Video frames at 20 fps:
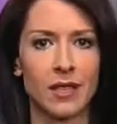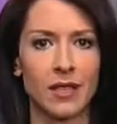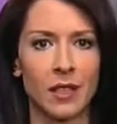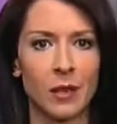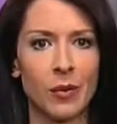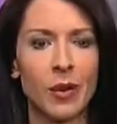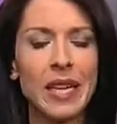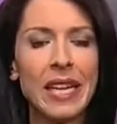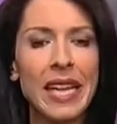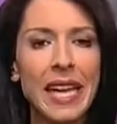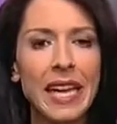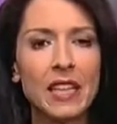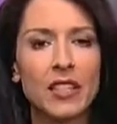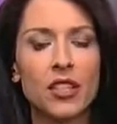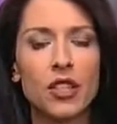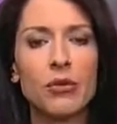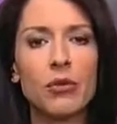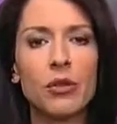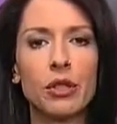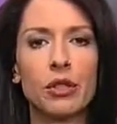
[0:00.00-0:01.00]
then we can't
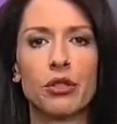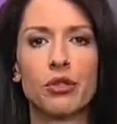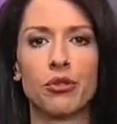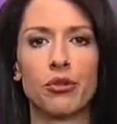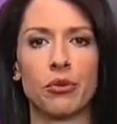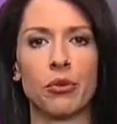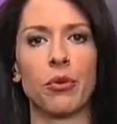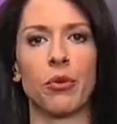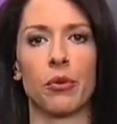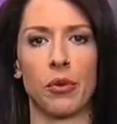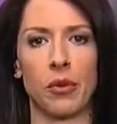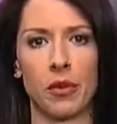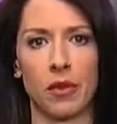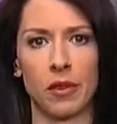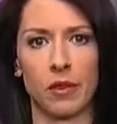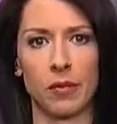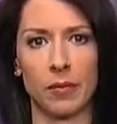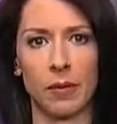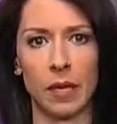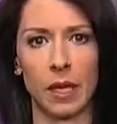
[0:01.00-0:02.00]
tune the truth
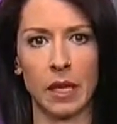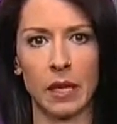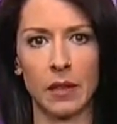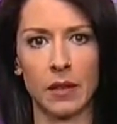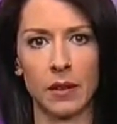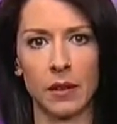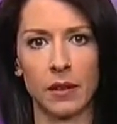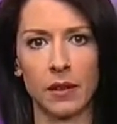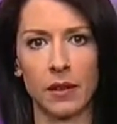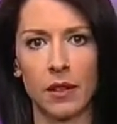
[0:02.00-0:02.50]
in.